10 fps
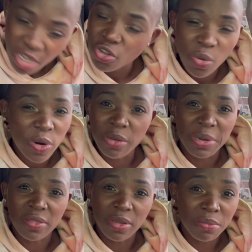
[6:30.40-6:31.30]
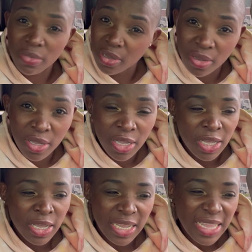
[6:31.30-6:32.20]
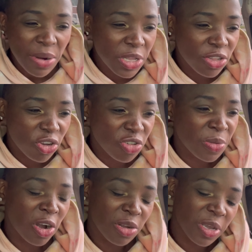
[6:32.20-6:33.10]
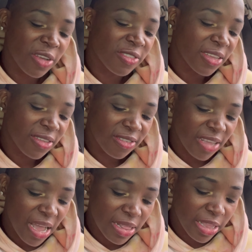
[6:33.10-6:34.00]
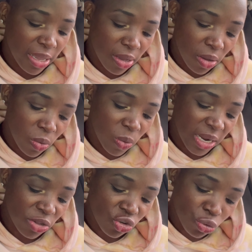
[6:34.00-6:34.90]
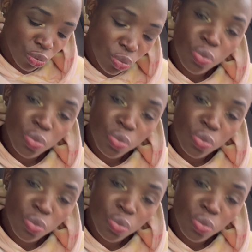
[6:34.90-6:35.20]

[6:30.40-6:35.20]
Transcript: Don't worry about them. And that really touched my heart because that's exactly what I do.